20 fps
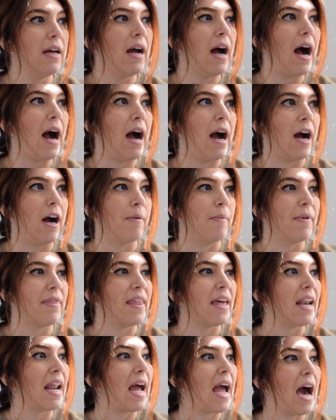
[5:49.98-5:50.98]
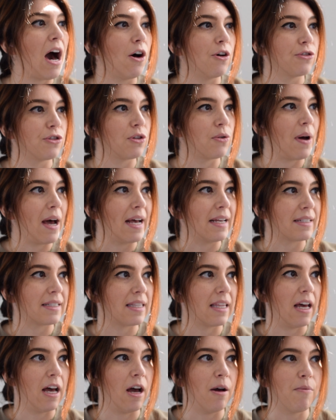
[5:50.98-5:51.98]
Then I also ask
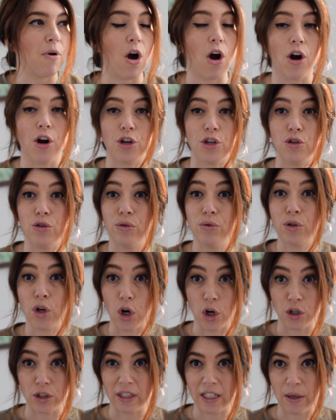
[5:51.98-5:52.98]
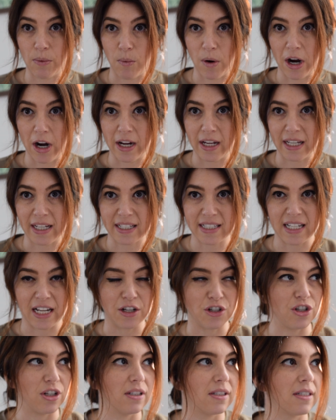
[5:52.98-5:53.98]
them, are you currently wearing
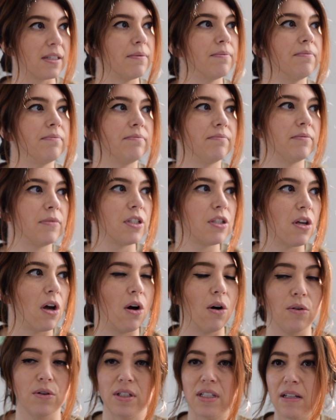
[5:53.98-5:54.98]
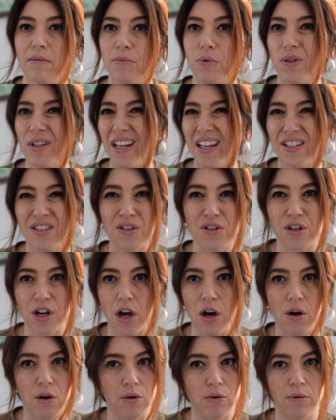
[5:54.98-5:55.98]
extensions? So simple yes or
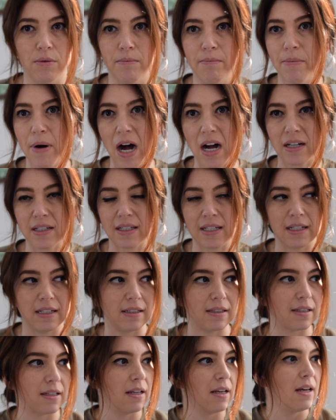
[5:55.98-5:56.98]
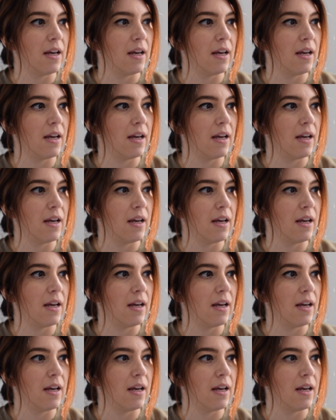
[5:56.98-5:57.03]
no boxes.